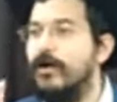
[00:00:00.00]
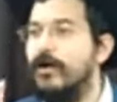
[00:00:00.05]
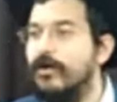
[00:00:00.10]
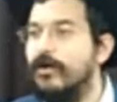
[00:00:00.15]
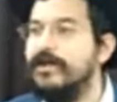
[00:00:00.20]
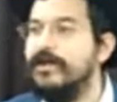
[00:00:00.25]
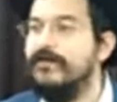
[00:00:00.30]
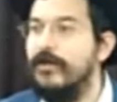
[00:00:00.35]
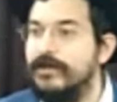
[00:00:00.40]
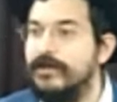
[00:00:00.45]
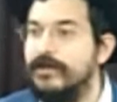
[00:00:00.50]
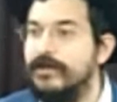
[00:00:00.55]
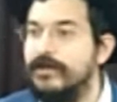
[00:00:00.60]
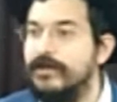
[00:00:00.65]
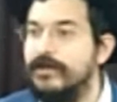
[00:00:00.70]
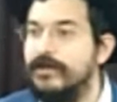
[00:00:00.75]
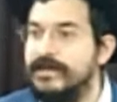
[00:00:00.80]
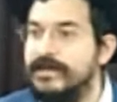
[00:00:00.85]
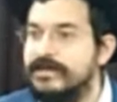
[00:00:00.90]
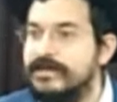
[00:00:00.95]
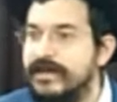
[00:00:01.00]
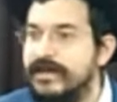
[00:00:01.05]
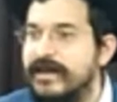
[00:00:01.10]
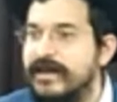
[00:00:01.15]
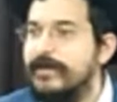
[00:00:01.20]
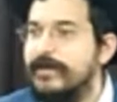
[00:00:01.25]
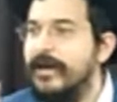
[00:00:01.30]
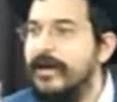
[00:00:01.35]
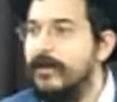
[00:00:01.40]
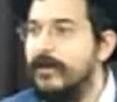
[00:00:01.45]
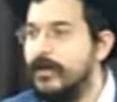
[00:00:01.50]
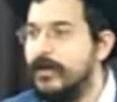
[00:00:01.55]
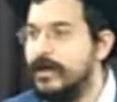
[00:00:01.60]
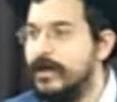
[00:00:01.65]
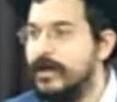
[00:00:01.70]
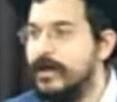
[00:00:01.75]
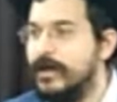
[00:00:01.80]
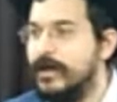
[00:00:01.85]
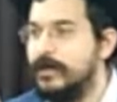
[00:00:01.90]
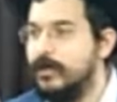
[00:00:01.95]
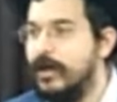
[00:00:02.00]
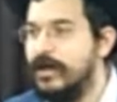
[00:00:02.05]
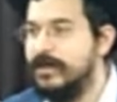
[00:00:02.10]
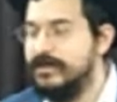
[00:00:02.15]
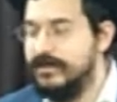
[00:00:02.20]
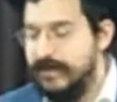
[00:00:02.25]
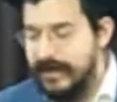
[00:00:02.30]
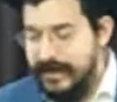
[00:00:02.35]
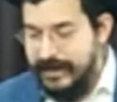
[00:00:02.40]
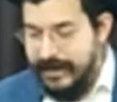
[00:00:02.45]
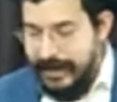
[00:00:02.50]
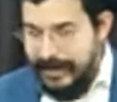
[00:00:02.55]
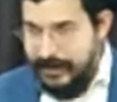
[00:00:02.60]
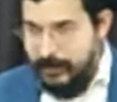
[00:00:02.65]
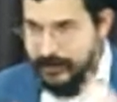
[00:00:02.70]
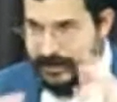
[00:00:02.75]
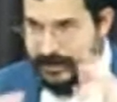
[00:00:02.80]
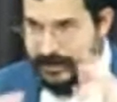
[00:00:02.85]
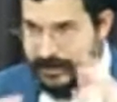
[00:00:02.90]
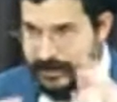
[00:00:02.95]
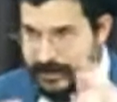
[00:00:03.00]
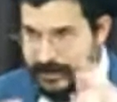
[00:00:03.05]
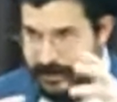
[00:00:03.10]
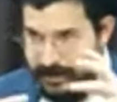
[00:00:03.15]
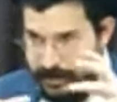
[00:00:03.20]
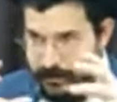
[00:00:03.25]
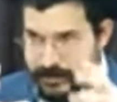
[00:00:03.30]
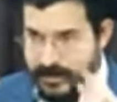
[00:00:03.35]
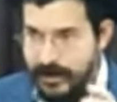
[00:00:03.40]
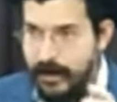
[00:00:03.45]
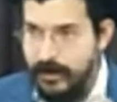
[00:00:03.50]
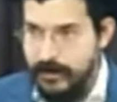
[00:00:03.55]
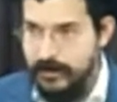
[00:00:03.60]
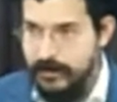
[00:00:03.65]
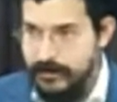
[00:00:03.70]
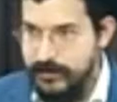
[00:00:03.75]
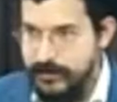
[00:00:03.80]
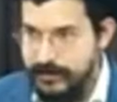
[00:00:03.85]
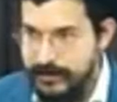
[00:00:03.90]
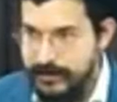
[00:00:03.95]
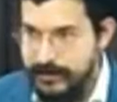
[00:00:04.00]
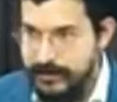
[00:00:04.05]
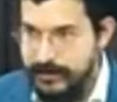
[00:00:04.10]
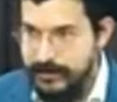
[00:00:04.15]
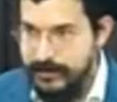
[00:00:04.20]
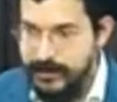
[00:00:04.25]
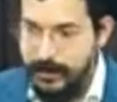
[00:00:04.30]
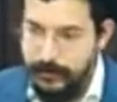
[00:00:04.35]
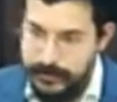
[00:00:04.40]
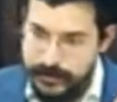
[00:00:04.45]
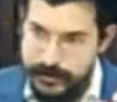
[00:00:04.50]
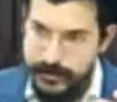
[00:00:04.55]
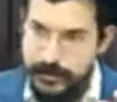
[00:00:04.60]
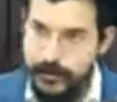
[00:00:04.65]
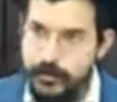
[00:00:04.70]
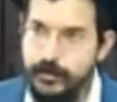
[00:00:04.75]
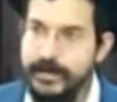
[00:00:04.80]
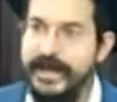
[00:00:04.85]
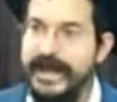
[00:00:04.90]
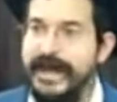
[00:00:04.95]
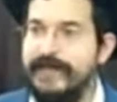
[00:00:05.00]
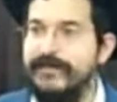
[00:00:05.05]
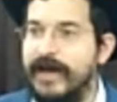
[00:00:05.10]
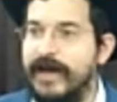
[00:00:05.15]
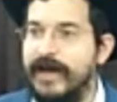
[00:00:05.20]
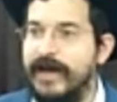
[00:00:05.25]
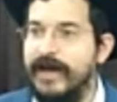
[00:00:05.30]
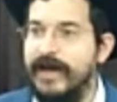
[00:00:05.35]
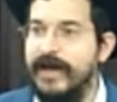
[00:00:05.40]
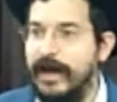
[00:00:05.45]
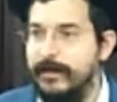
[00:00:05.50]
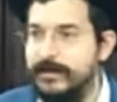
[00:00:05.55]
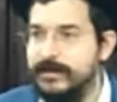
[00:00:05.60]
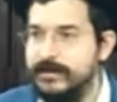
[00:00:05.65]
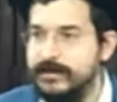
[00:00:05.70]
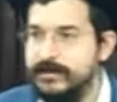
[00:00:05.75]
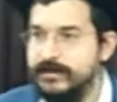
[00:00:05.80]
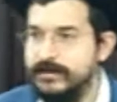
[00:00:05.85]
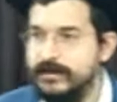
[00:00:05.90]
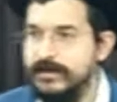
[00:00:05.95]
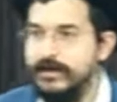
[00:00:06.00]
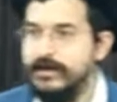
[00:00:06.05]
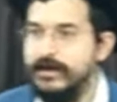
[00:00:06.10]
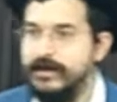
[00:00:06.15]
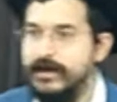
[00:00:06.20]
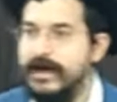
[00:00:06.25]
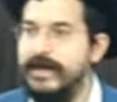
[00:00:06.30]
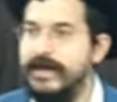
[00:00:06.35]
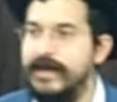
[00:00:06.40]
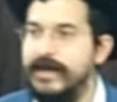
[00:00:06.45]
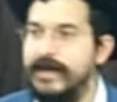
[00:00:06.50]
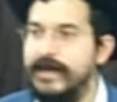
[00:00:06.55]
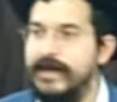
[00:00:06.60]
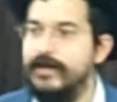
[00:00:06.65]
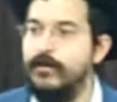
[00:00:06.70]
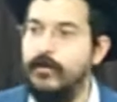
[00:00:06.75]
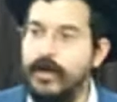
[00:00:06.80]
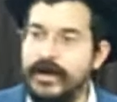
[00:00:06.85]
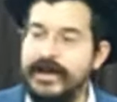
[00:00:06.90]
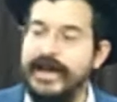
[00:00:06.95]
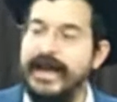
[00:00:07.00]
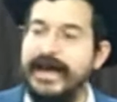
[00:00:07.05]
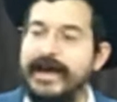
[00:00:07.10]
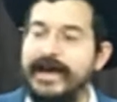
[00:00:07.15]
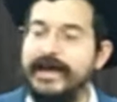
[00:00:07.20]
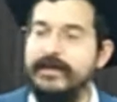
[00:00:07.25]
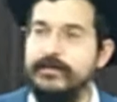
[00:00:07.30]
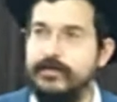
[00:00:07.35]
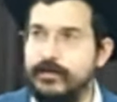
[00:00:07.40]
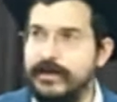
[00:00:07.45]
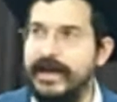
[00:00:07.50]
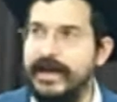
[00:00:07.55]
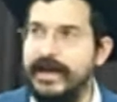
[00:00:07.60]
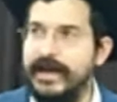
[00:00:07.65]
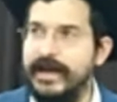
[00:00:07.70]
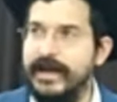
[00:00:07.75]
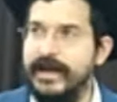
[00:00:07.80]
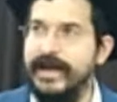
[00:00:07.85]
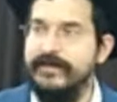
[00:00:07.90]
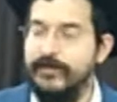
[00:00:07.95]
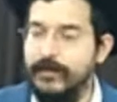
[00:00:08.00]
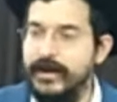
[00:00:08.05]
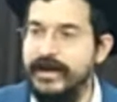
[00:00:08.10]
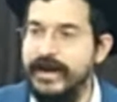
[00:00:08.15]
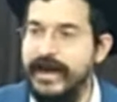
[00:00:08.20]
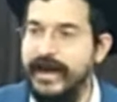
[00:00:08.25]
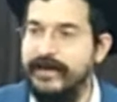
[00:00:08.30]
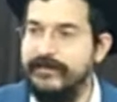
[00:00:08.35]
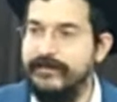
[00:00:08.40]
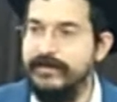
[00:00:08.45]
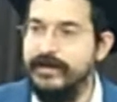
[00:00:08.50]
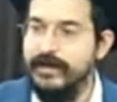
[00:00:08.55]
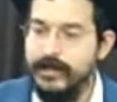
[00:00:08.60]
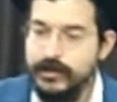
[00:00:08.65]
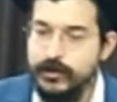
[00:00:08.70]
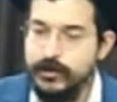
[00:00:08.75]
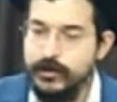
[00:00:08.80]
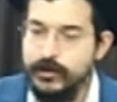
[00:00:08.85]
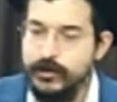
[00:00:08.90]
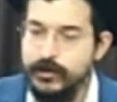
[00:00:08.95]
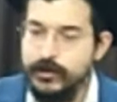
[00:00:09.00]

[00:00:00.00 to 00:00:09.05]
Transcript: Holy of Holies, the way it worked was there was an ark that was 2.5 amas and 1.5, 2.5 and 1.5. So